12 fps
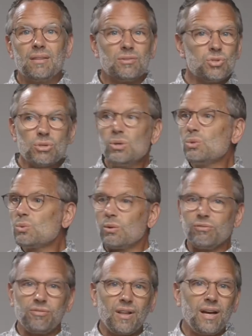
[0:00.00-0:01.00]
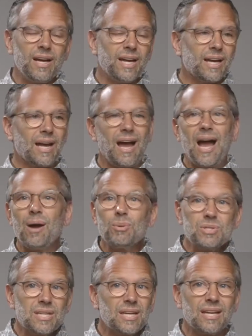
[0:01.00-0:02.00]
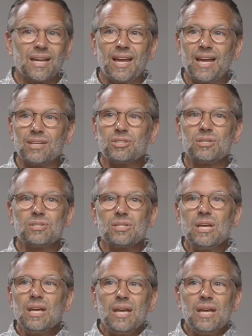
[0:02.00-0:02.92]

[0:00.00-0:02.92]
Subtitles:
The screws were flying, I was getting anxious,